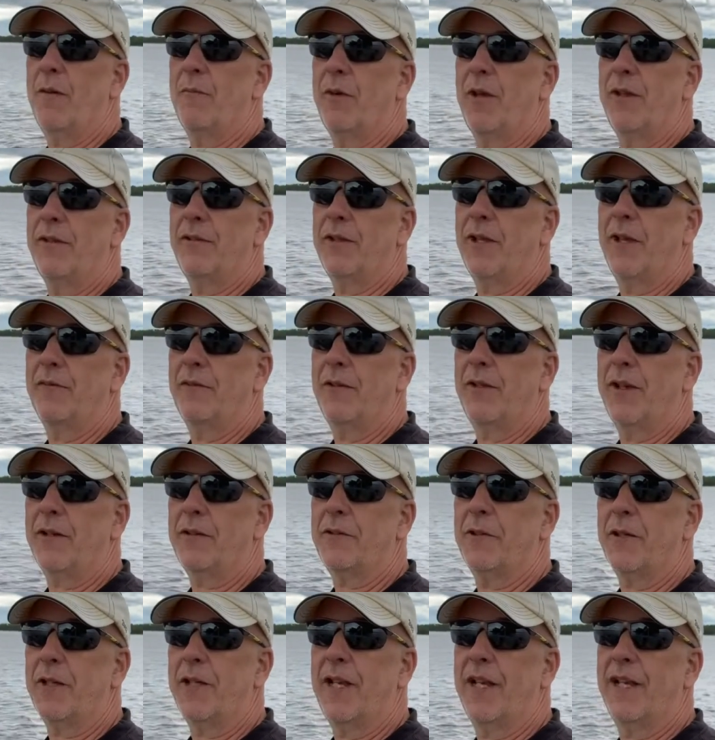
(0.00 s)
myself an
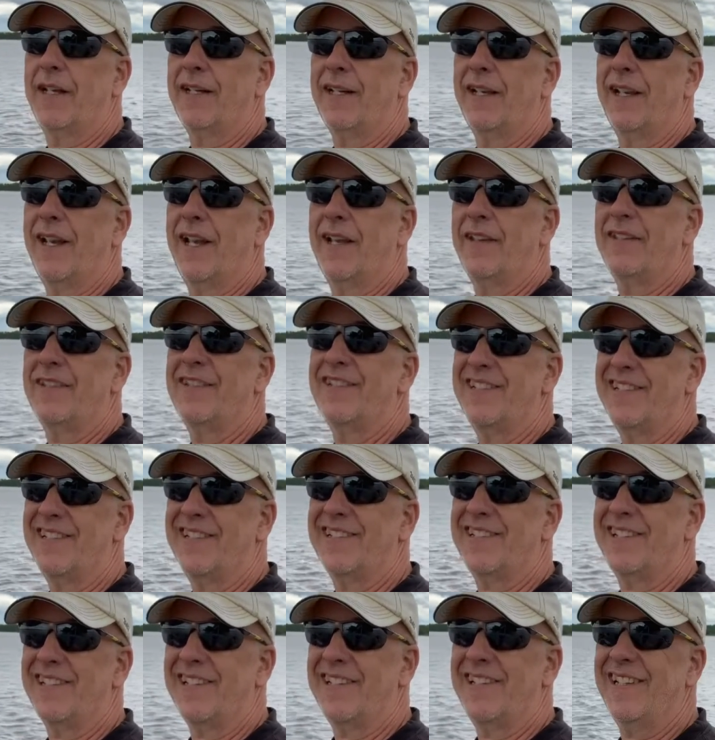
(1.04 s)
extra can of gas
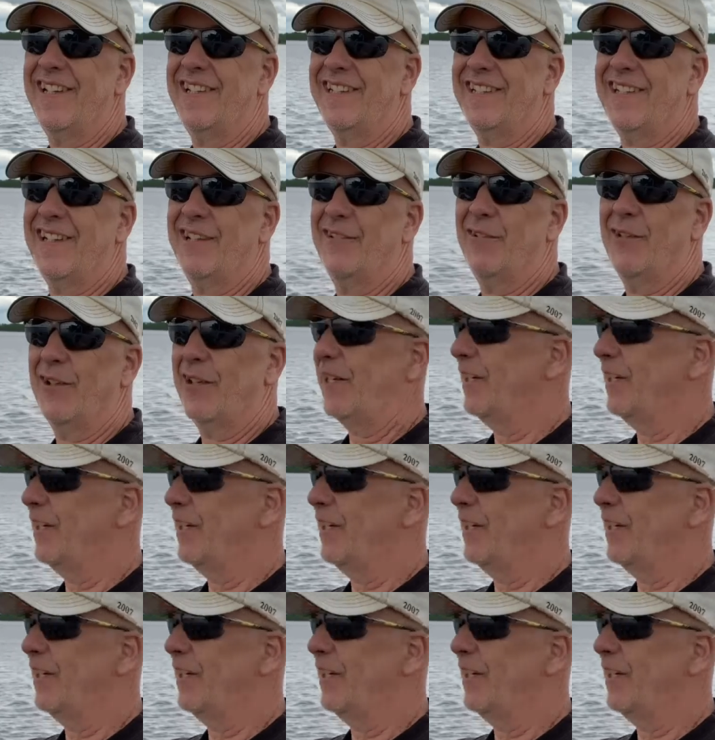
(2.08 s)
just in case I run